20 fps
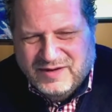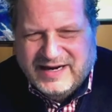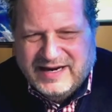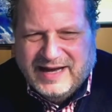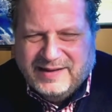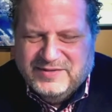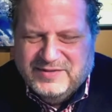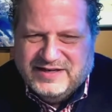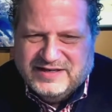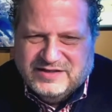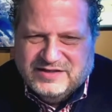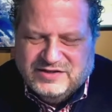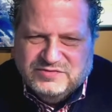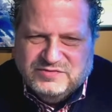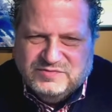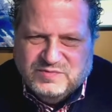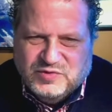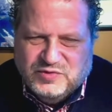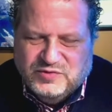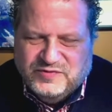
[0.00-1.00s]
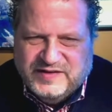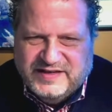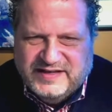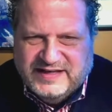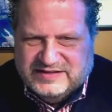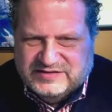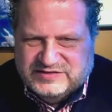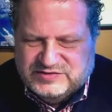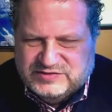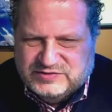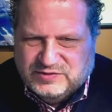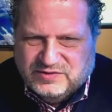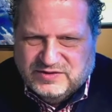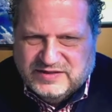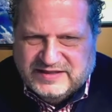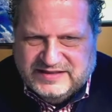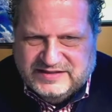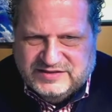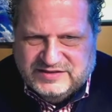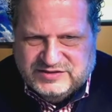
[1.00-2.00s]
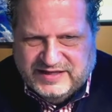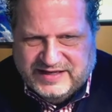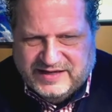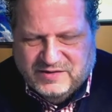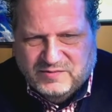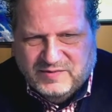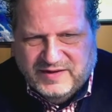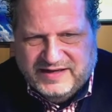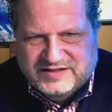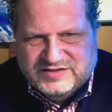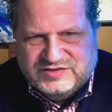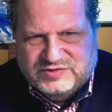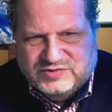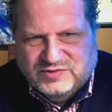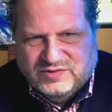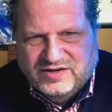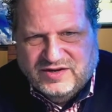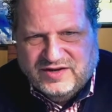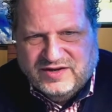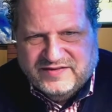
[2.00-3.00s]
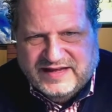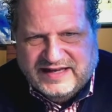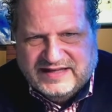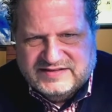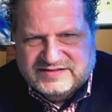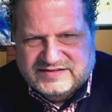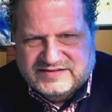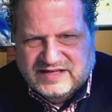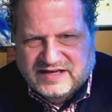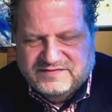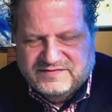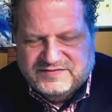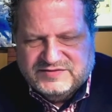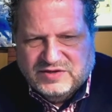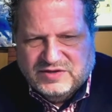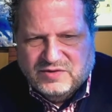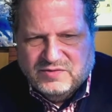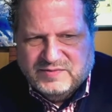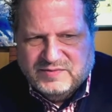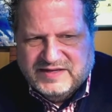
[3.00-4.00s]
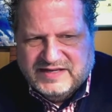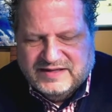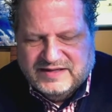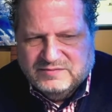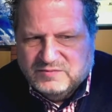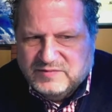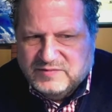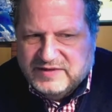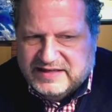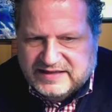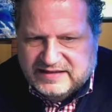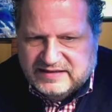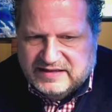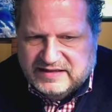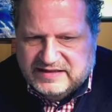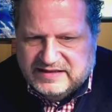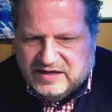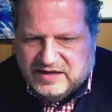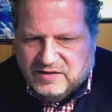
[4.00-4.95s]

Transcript: I'm going to include moving and storage and a way to sort all that stuff so we can